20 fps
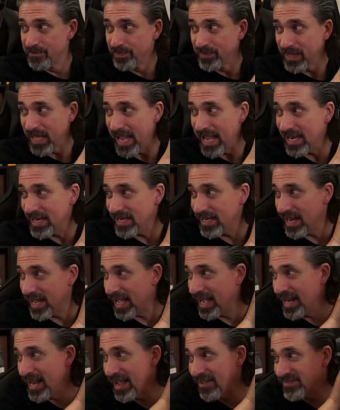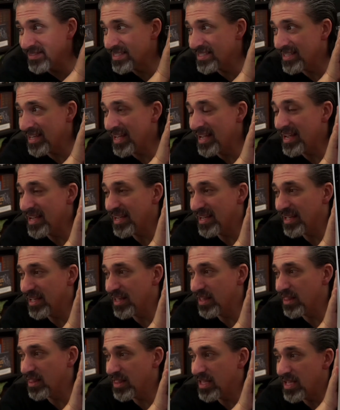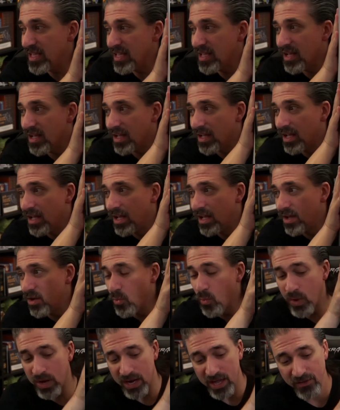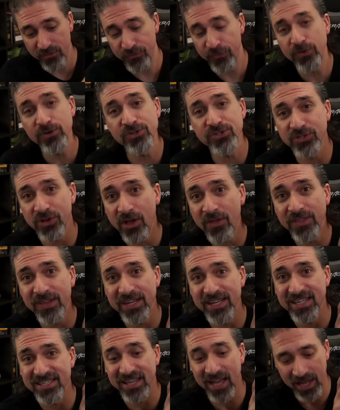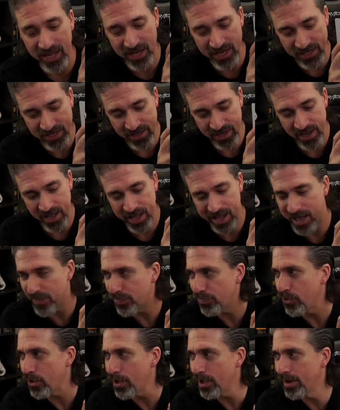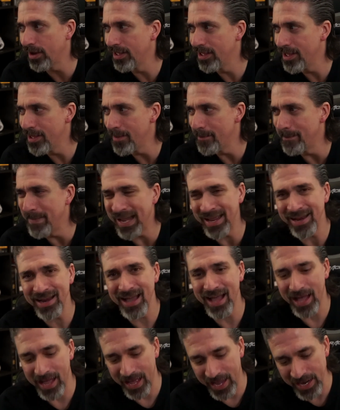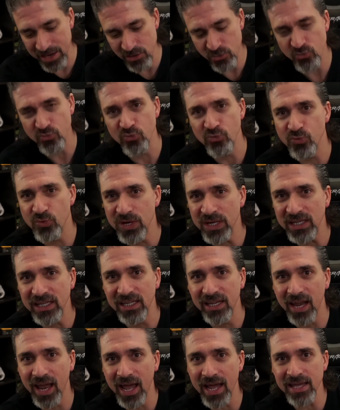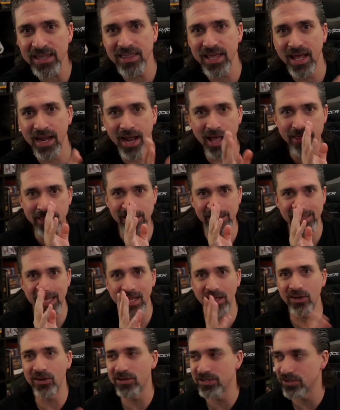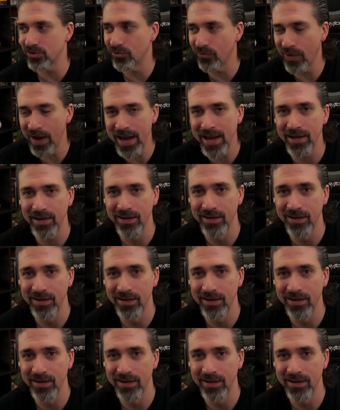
And I have to say, when I first saw the design, I thought, man, I really like that. I think that looks great.